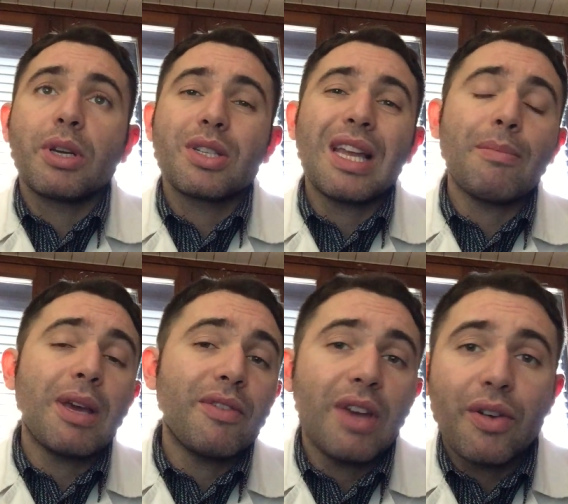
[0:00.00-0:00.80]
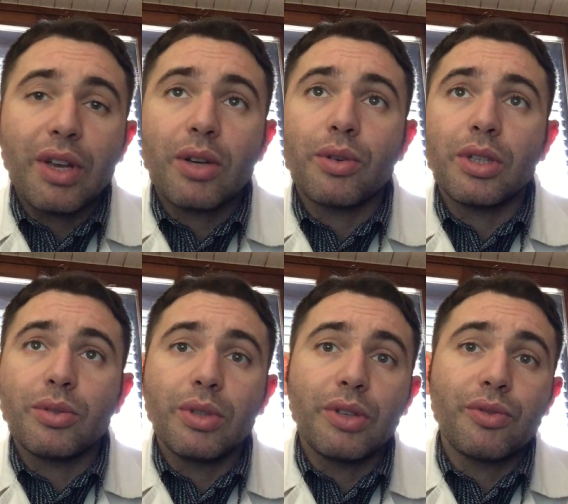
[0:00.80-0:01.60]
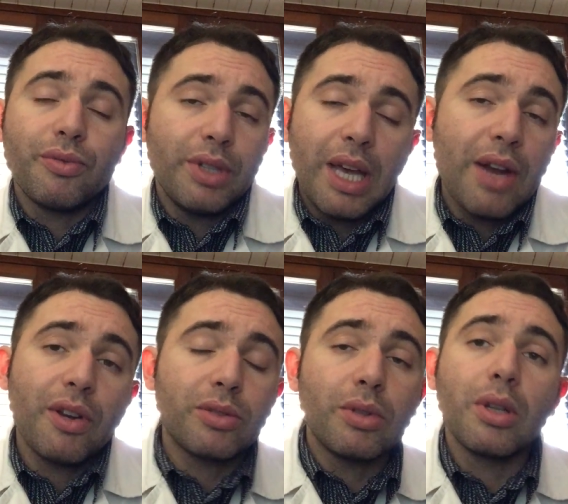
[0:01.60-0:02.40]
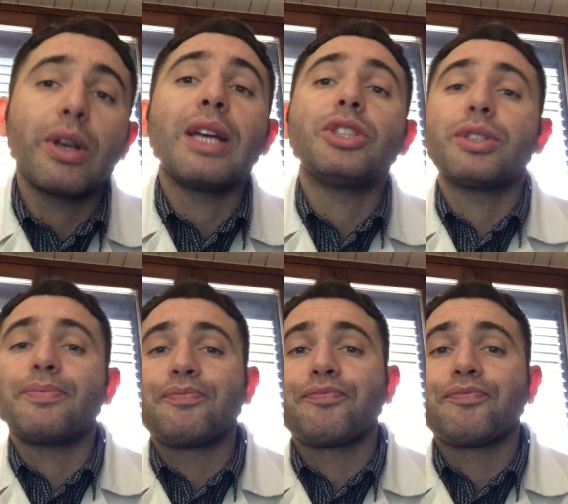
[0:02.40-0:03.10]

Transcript: because they may vary according to the area, the location.